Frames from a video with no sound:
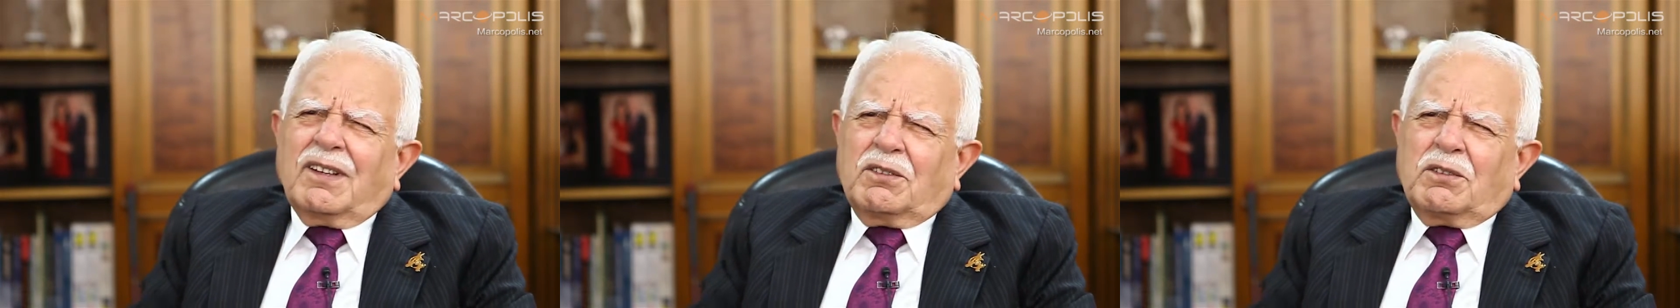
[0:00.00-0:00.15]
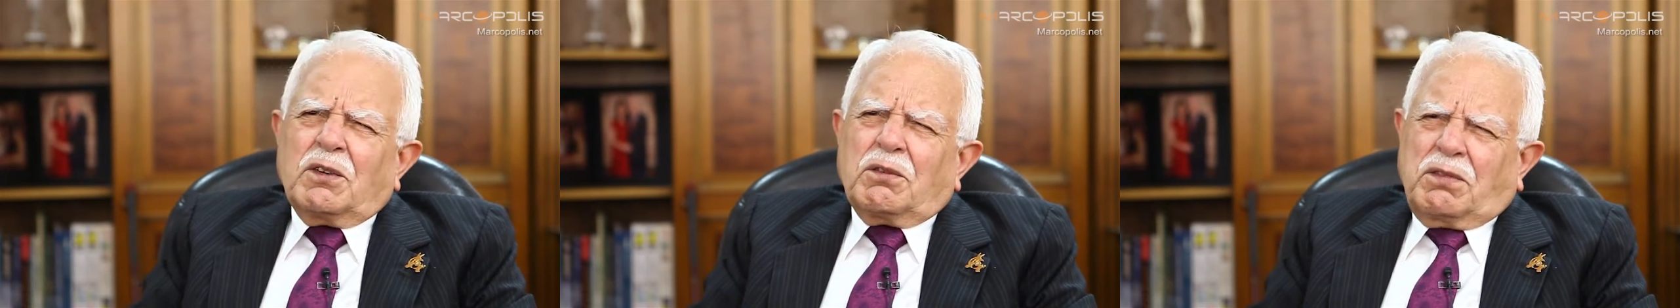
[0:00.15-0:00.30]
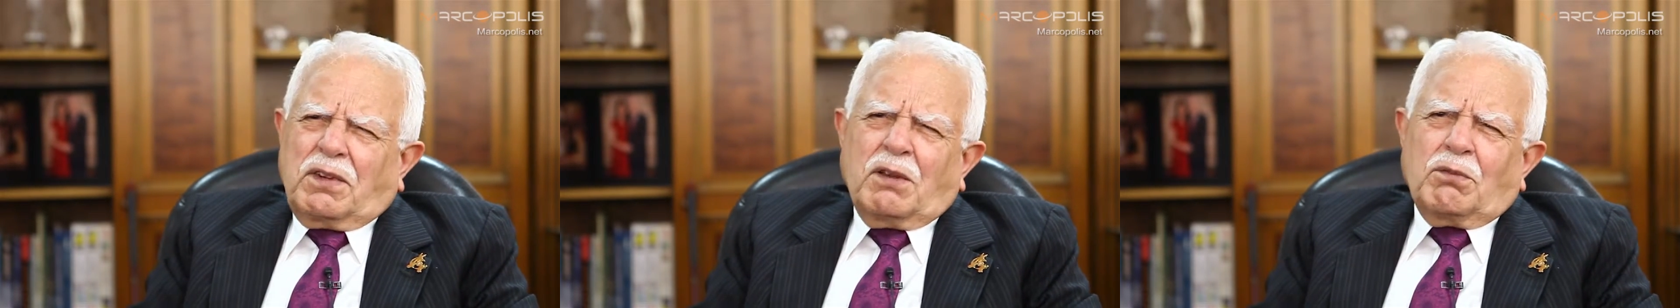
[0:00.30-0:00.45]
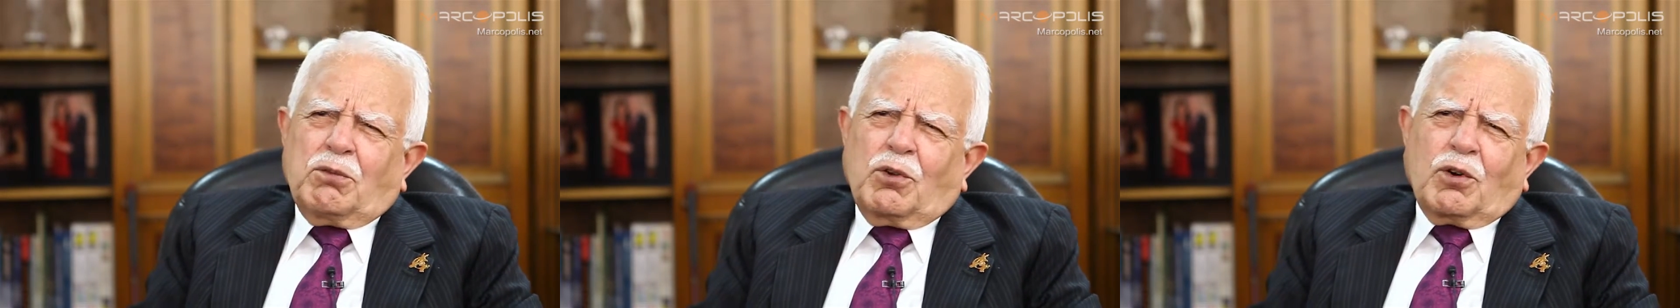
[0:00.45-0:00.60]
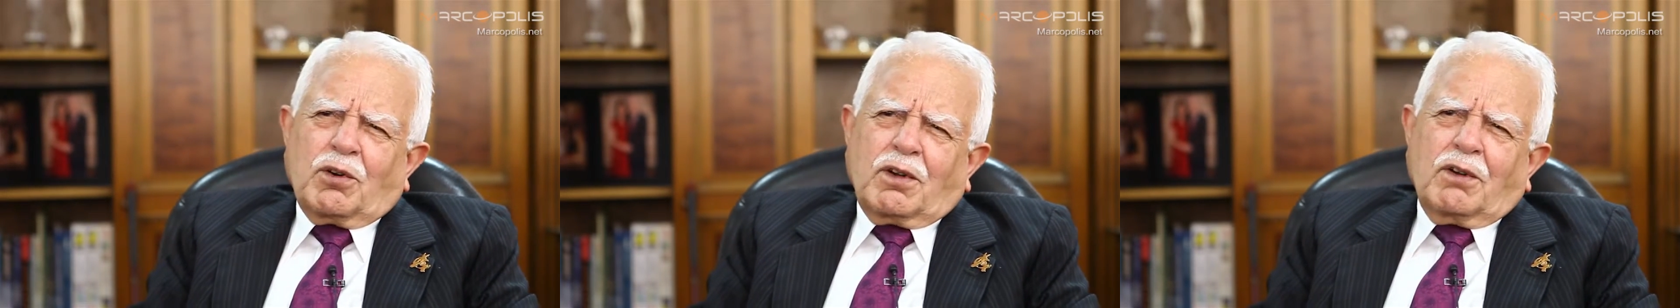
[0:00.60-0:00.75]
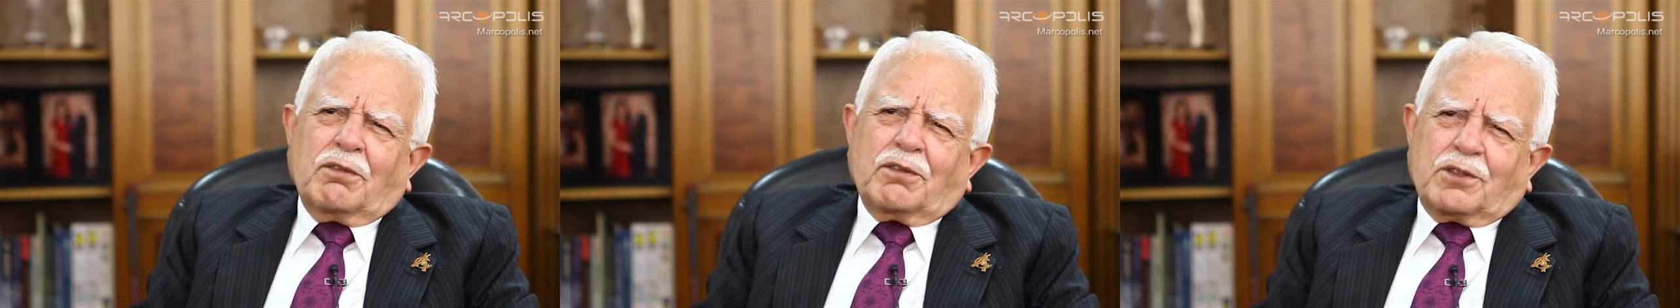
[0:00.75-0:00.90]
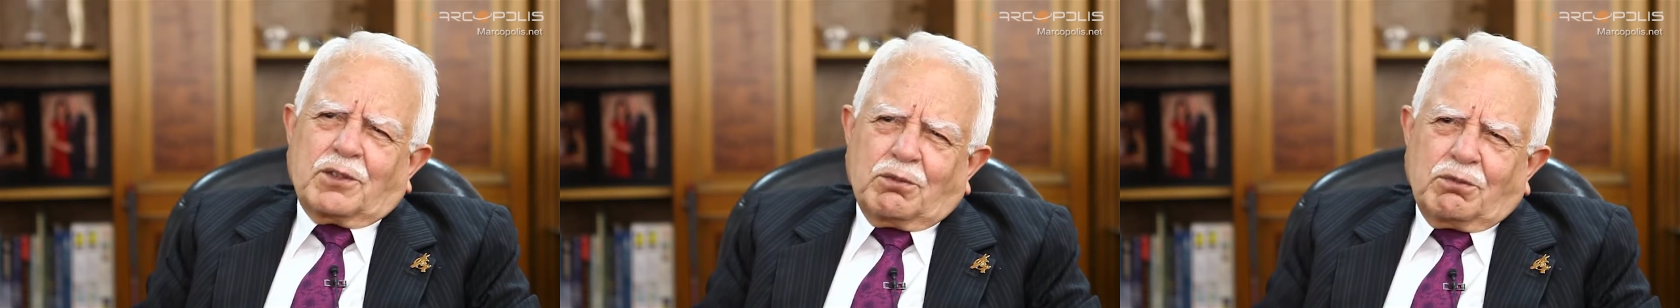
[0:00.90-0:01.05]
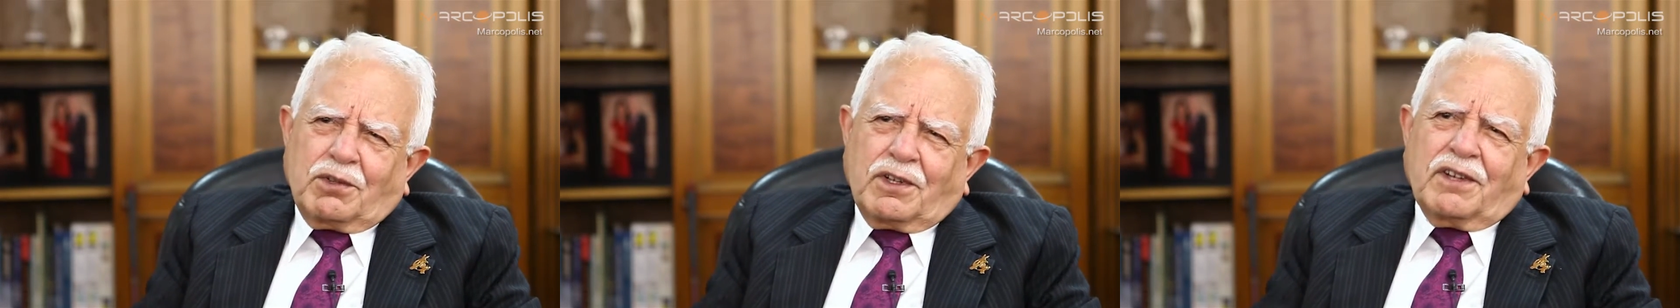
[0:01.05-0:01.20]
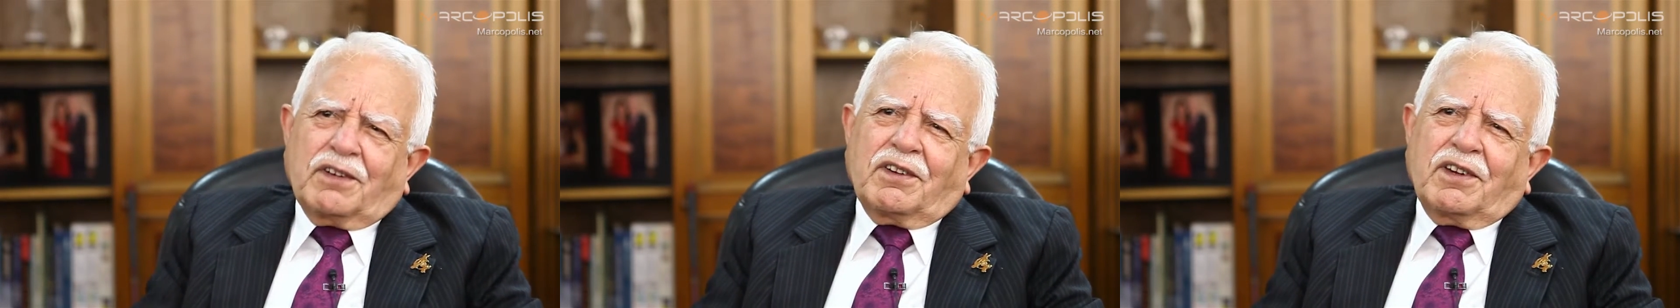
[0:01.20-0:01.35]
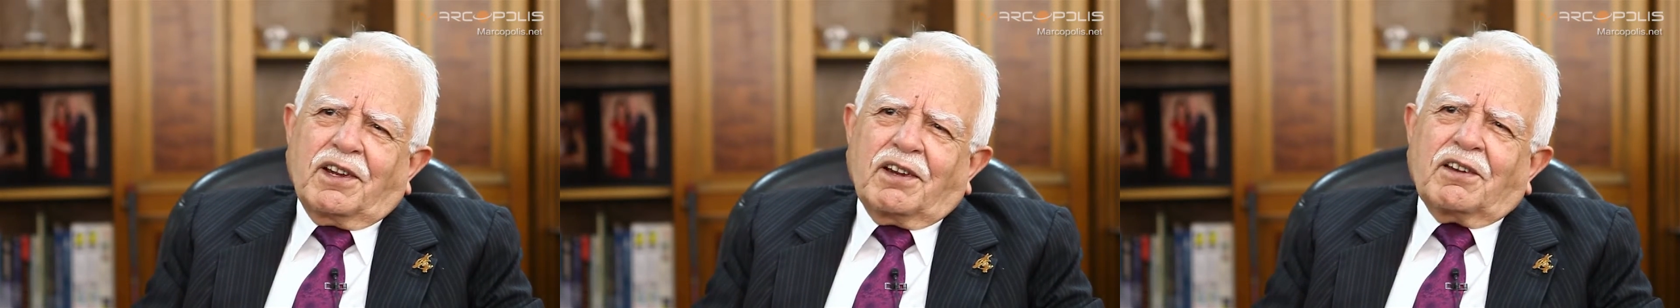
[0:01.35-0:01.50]
we feel more
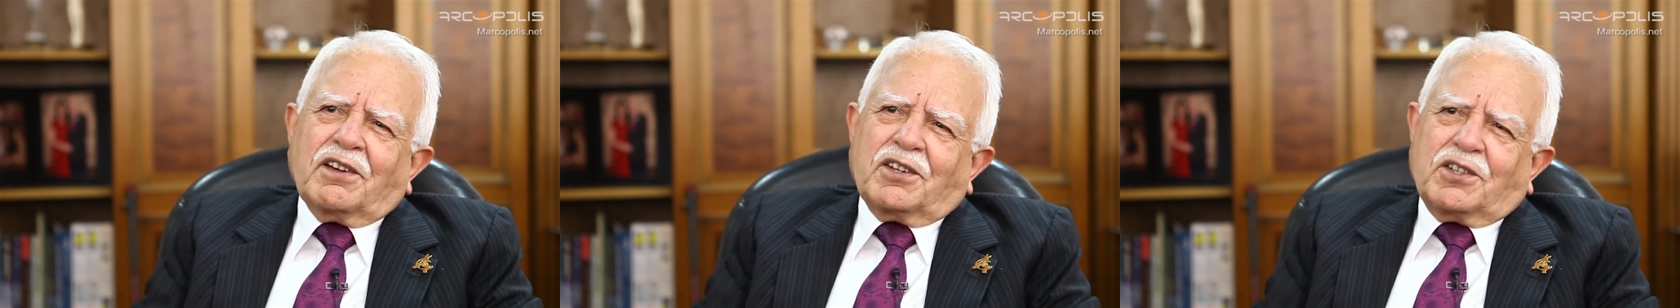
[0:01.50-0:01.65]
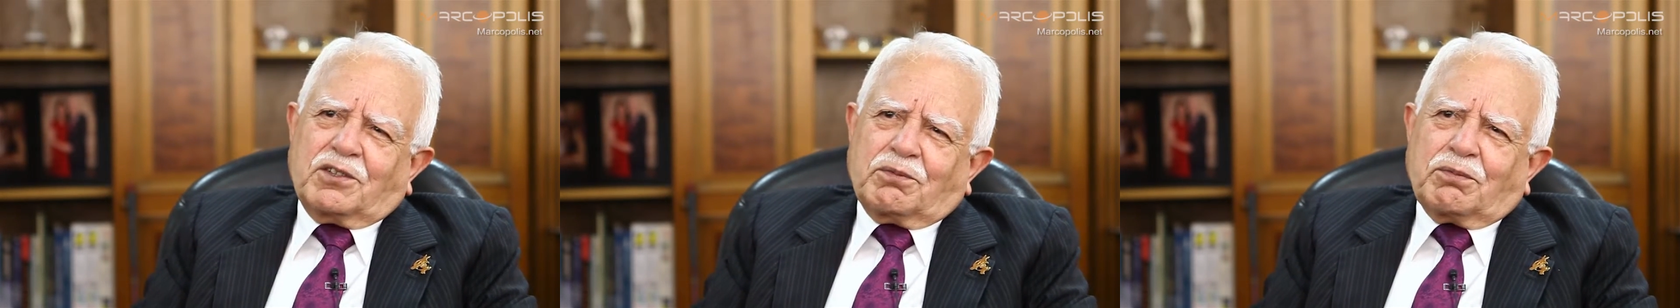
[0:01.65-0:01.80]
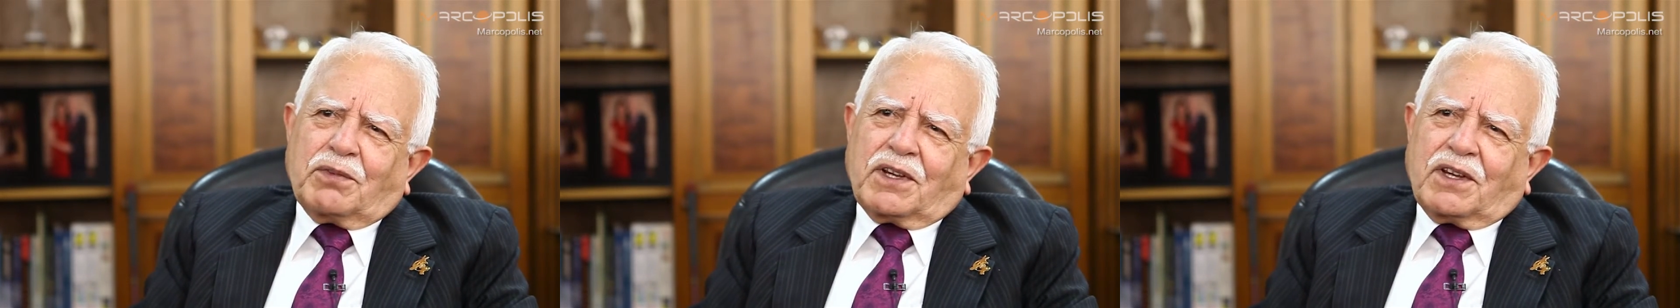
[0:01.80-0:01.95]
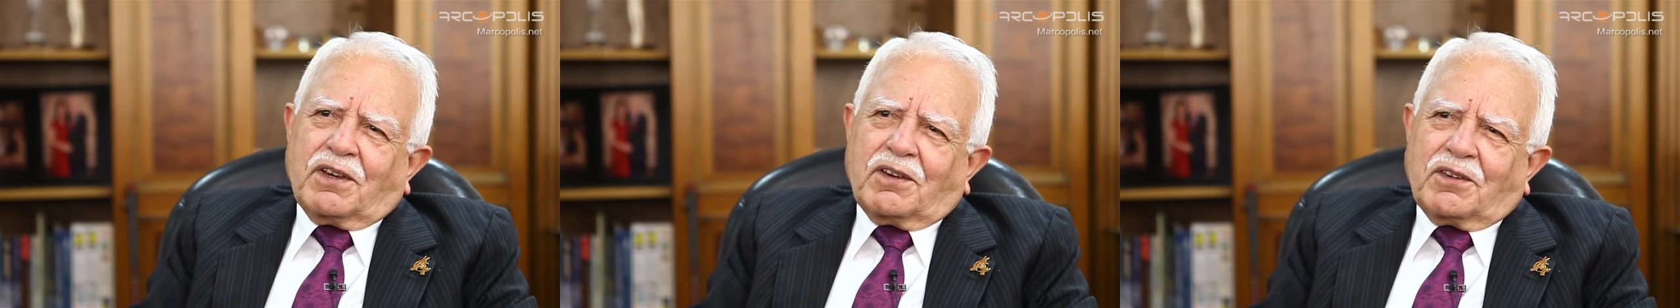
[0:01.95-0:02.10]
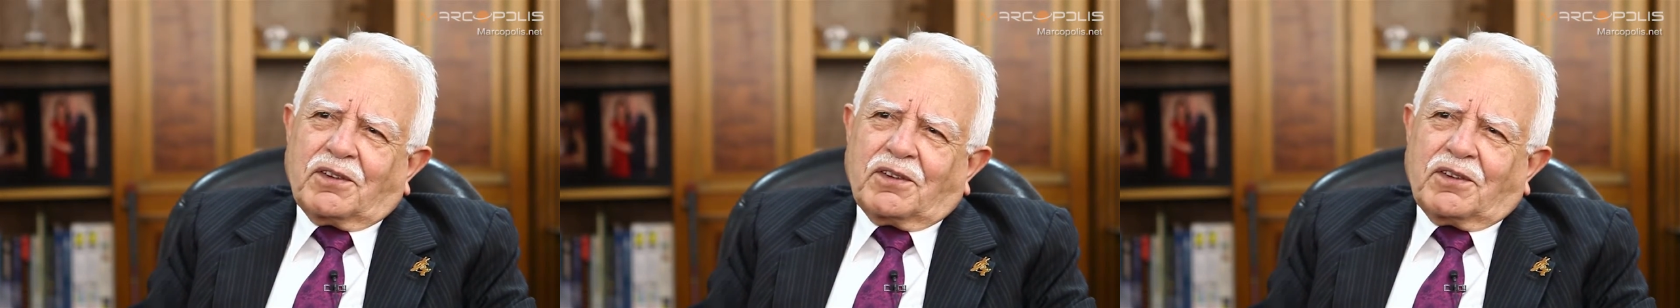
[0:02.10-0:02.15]
comfortable in English-speaking